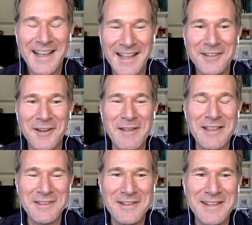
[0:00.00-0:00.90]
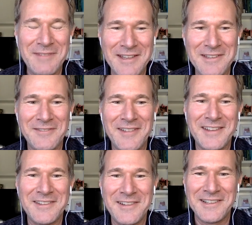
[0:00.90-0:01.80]
I look at my uni. My, my
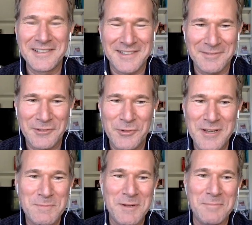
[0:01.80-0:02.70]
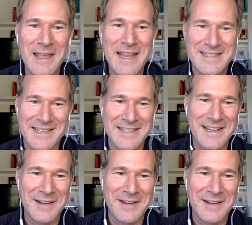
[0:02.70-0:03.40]
uni looked crisp and amazing because I